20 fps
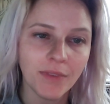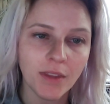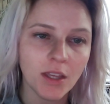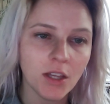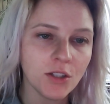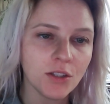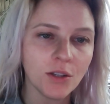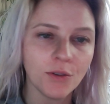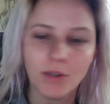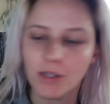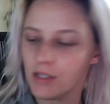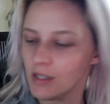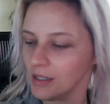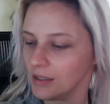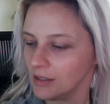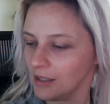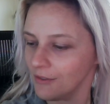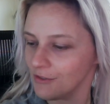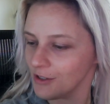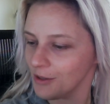It's so easy to
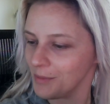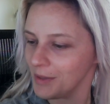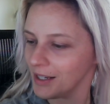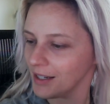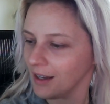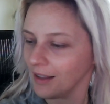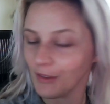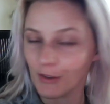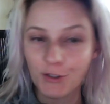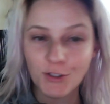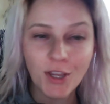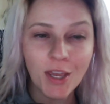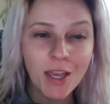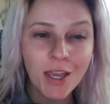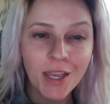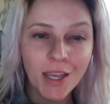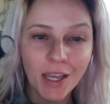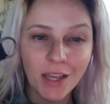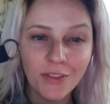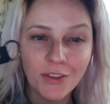love so many colors.
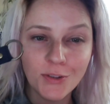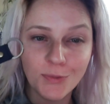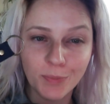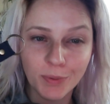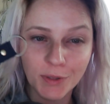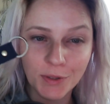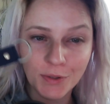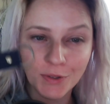And this blue